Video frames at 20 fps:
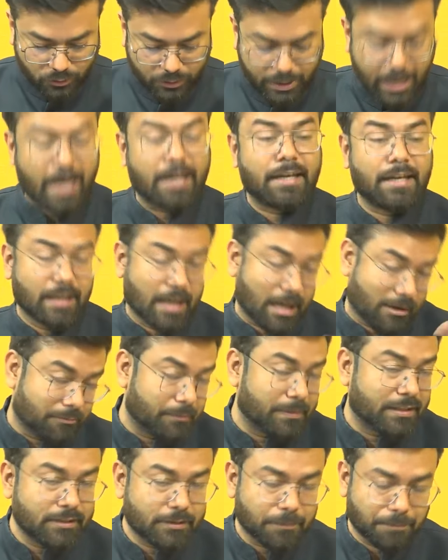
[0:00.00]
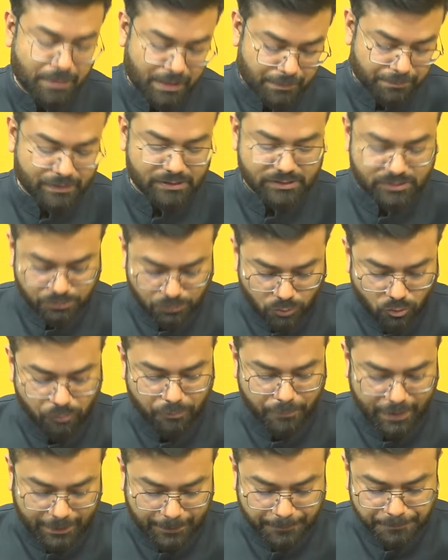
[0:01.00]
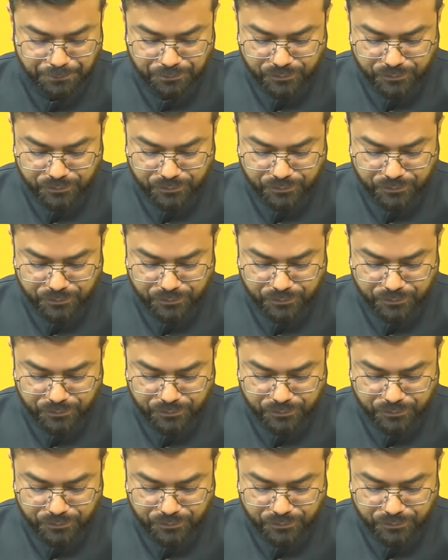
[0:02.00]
Okay, anti-government people's movement.